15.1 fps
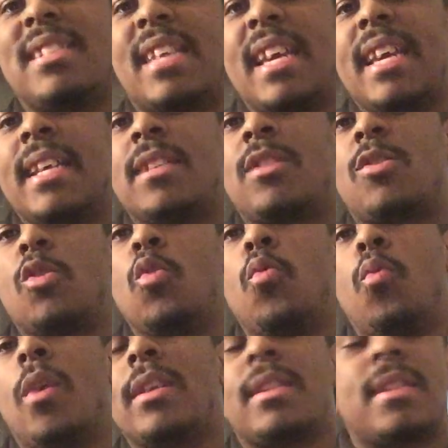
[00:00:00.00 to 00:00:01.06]
get into
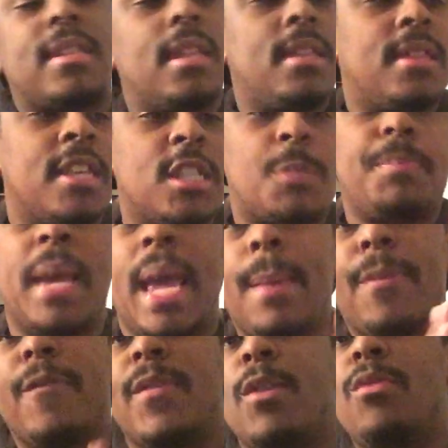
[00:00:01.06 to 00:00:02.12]
what this
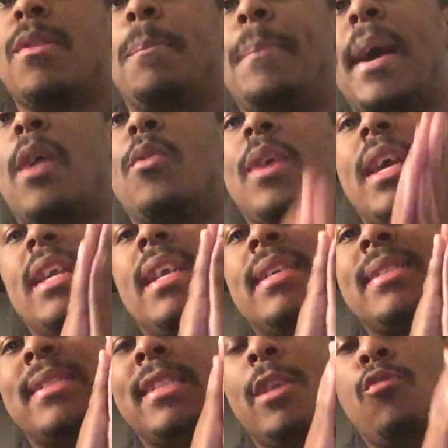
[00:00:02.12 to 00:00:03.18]
pay-per-view is about, and it
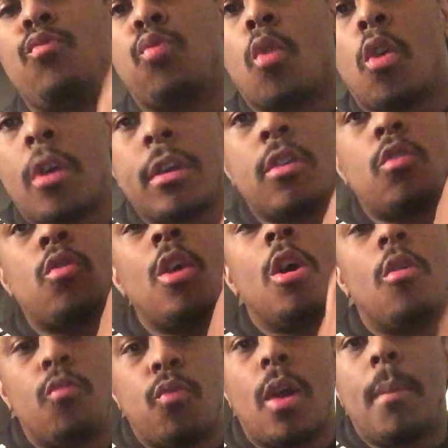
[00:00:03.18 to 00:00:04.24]
is the Royal
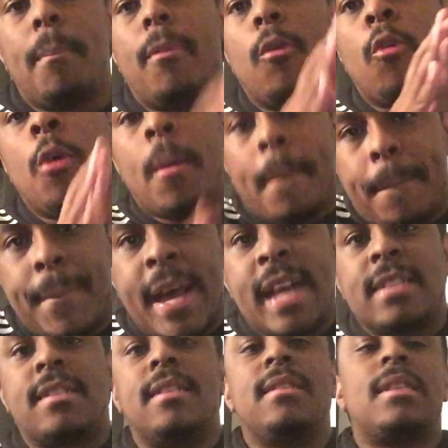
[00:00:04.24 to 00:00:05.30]
Rumble
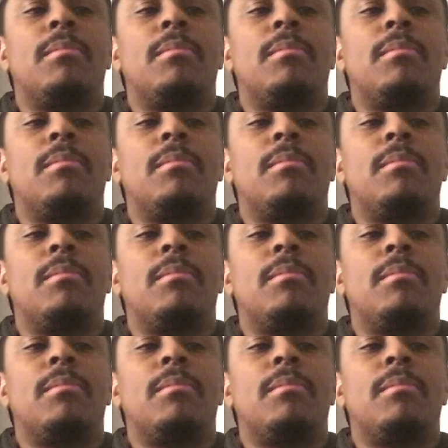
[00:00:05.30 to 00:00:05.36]
matches.